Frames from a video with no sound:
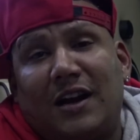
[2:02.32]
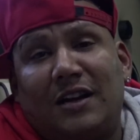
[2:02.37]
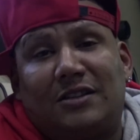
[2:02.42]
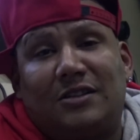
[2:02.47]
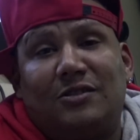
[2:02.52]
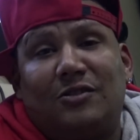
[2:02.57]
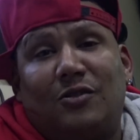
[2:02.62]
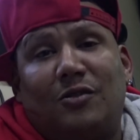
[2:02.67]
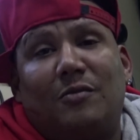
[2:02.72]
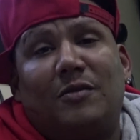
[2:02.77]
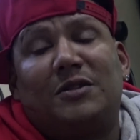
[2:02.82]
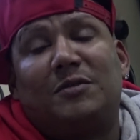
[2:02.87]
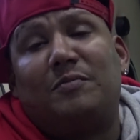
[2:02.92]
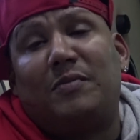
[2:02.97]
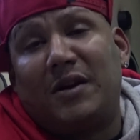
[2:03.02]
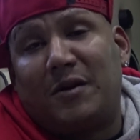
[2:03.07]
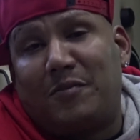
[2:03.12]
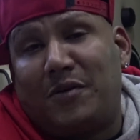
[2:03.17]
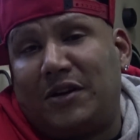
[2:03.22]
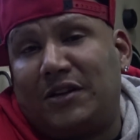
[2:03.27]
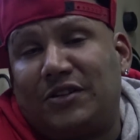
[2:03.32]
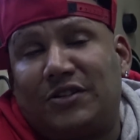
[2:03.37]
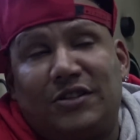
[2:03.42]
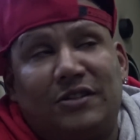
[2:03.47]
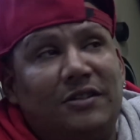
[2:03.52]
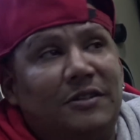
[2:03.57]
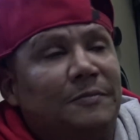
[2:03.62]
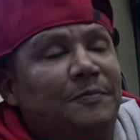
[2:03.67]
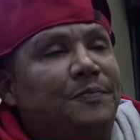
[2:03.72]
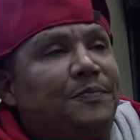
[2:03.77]
got to know him as Big Punisher.
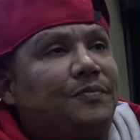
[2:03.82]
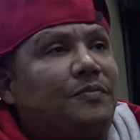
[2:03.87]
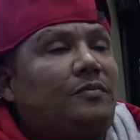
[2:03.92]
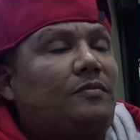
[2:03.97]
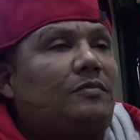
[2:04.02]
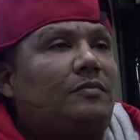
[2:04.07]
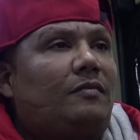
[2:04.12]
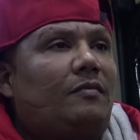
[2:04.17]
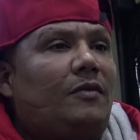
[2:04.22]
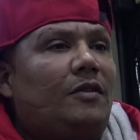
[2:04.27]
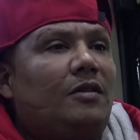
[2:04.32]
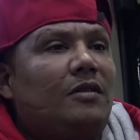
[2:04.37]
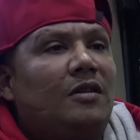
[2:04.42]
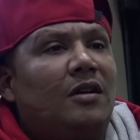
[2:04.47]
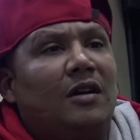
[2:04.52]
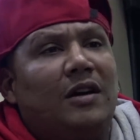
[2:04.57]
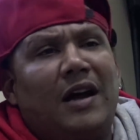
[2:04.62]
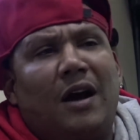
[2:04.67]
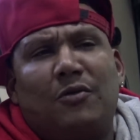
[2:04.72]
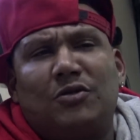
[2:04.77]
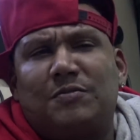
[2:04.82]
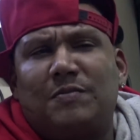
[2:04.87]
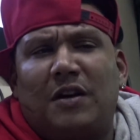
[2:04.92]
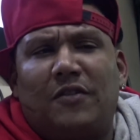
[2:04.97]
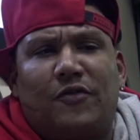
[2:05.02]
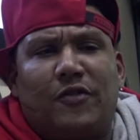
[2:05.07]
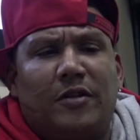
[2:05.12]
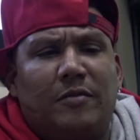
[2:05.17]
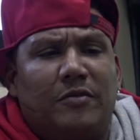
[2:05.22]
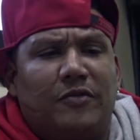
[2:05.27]
And that was my
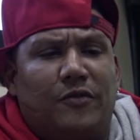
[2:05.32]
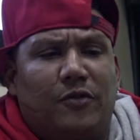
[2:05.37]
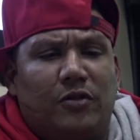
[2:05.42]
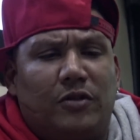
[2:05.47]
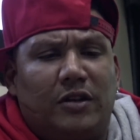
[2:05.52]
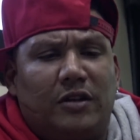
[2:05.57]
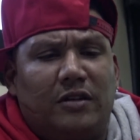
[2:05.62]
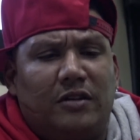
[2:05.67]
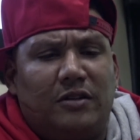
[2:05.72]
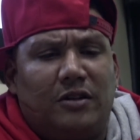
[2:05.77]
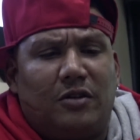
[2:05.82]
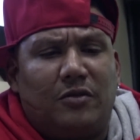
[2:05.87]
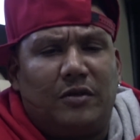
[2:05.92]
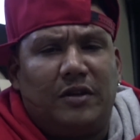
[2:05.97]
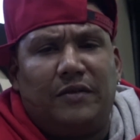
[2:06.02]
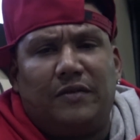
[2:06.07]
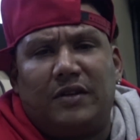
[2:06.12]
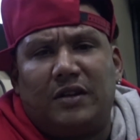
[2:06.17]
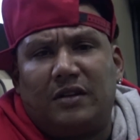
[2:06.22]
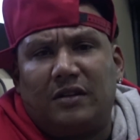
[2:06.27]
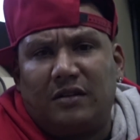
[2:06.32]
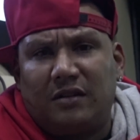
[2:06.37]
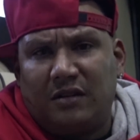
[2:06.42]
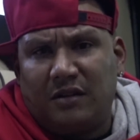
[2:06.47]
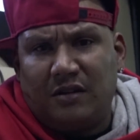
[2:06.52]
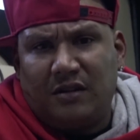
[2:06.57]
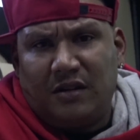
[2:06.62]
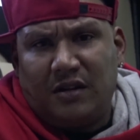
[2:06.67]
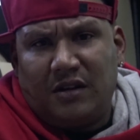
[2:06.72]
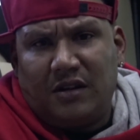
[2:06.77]
friend before we
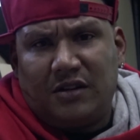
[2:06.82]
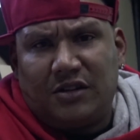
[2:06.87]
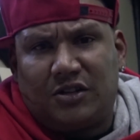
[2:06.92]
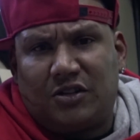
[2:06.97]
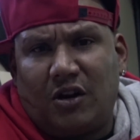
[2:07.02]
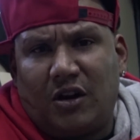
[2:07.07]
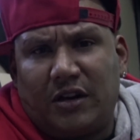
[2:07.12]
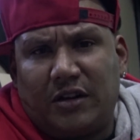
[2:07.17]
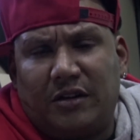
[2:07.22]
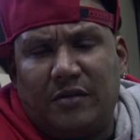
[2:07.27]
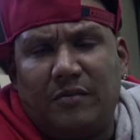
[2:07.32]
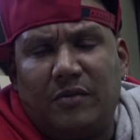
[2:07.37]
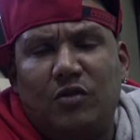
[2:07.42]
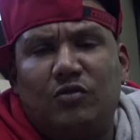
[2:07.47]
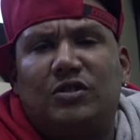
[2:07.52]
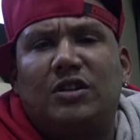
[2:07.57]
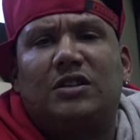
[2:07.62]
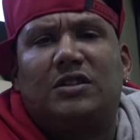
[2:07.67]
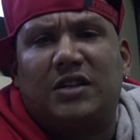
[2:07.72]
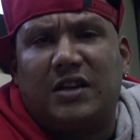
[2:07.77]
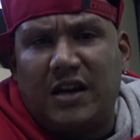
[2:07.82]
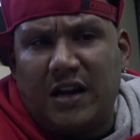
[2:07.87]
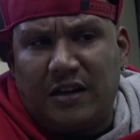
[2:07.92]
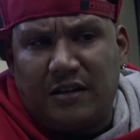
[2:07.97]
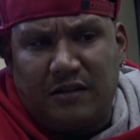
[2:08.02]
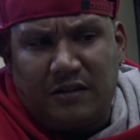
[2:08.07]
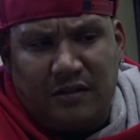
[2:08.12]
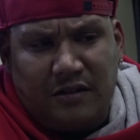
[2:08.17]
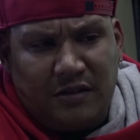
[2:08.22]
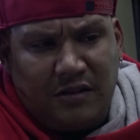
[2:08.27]
even started the music
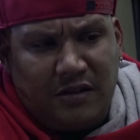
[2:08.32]
together.